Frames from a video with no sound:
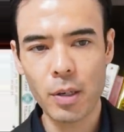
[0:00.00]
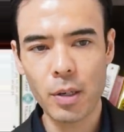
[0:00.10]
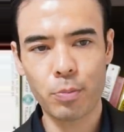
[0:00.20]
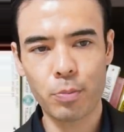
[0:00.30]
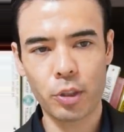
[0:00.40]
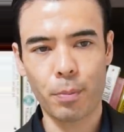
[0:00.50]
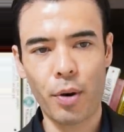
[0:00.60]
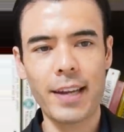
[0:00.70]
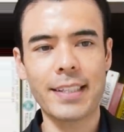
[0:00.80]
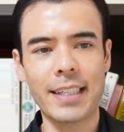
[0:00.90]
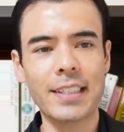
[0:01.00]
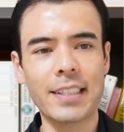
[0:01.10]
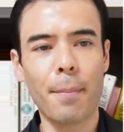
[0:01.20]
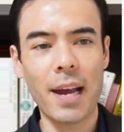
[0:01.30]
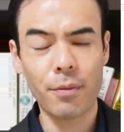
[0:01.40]
what's more surprising is the
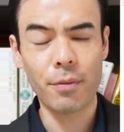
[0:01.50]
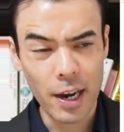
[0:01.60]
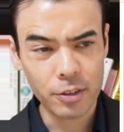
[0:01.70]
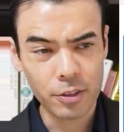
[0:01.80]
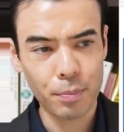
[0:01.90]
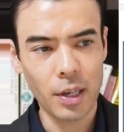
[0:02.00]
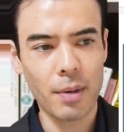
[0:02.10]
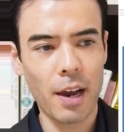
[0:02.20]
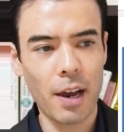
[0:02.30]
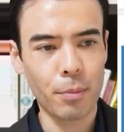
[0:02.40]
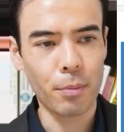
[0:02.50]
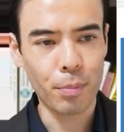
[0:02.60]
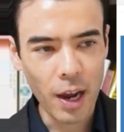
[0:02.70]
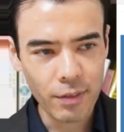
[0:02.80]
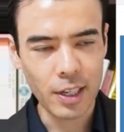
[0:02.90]
manufacturing PMI from the
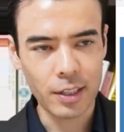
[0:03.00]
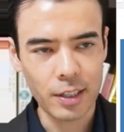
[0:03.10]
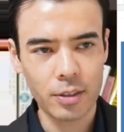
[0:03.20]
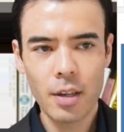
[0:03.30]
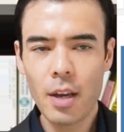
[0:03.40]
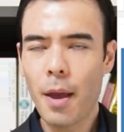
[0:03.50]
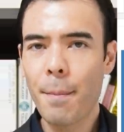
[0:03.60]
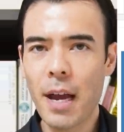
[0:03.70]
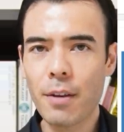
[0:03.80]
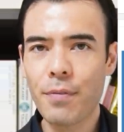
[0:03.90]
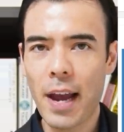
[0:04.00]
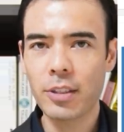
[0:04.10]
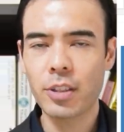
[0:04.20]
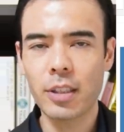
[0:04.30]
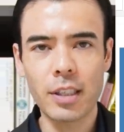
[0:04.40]
private sector.
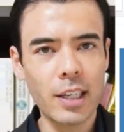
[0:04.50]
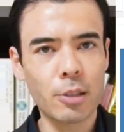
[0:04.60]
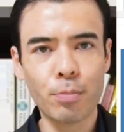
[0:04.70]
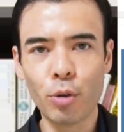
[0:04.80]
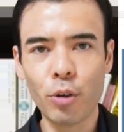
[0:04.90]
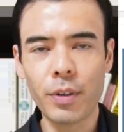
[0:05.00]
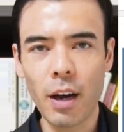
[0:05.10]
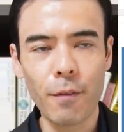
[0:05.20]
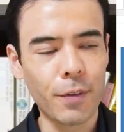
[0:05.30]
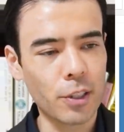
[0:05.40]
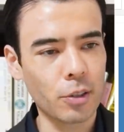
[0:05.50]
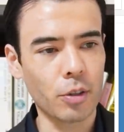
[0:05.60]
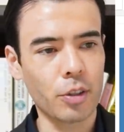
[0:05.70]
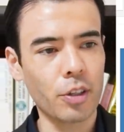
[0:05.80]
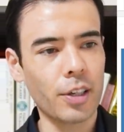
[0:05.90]
Manufacturing is moving of
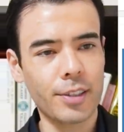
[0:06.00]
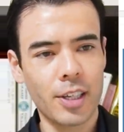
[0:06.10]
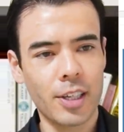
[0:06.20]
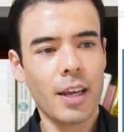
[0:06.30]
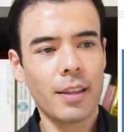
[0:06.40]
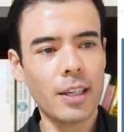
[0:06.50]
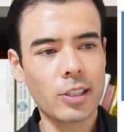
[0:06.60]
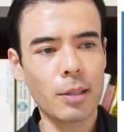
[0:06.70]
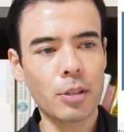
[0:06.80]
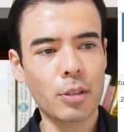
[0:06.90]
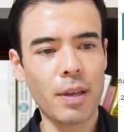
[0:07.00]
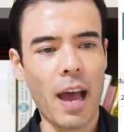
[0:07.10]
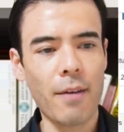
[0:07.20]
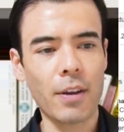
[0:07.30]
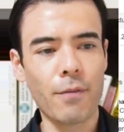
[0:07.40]
physical goods. This seems to be
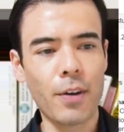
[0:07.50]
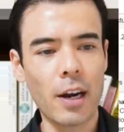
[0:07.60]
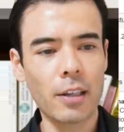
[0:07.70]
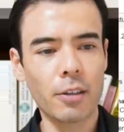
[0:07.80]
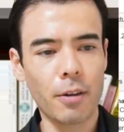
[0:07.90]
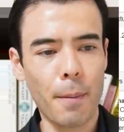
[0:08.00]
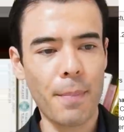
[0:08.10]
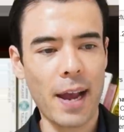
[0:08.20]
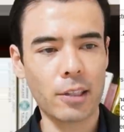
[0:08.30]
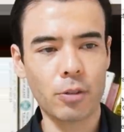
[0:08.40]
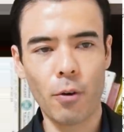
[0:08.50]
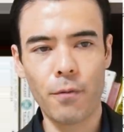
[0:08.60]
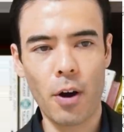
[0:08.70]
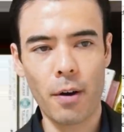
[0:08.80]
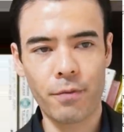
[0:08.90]
having very little impact so
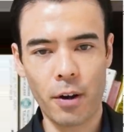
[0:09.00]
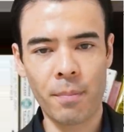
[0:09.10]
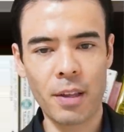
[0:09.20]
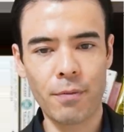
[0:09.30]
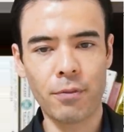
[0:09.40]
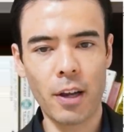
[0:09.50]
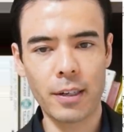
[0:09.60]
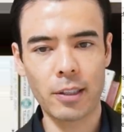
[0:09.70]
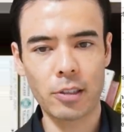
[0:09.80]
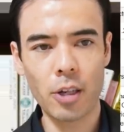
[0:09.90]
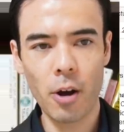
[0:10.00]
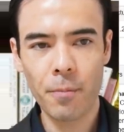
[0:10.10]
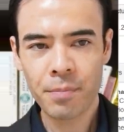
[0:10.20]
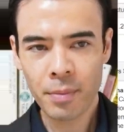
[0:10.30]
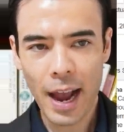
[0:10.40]
far from the flooding. So
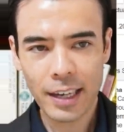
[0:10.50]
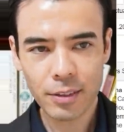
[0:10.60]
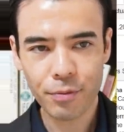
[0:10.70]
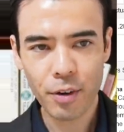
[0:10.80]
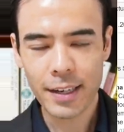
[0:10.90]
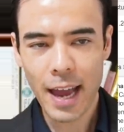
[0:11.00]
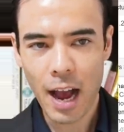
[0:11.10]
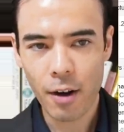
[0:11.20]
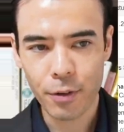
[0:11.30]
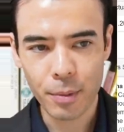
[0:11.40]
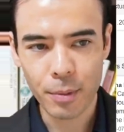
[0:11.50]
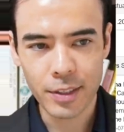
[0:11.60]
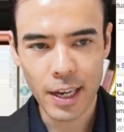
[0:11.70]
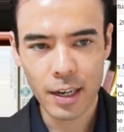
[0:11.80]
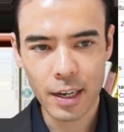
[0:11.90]
as of right now, from the
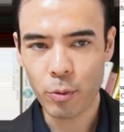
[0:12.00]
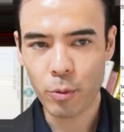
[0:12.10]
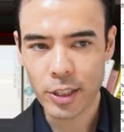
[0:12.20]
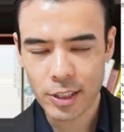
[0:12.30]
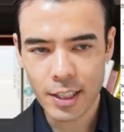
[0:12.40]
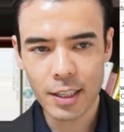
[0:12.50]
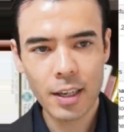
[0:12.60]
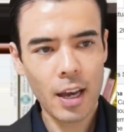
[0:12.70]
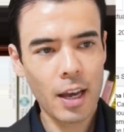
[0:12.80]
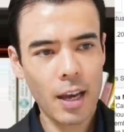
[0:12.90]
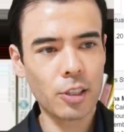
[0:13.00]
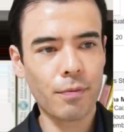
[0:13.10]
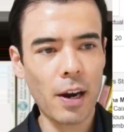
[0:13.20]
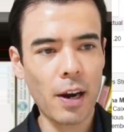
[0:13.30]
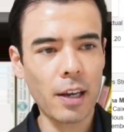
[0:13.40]
data that we see, there's
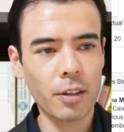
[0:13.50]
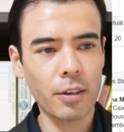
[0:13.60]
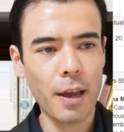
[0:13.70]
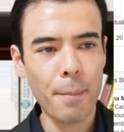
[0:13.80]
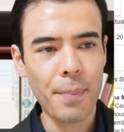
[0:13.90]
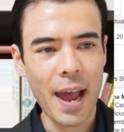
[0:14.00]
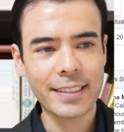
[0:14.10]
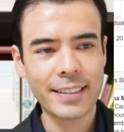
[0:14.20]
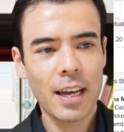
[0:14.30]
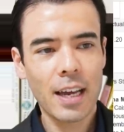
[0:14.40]
very little impact.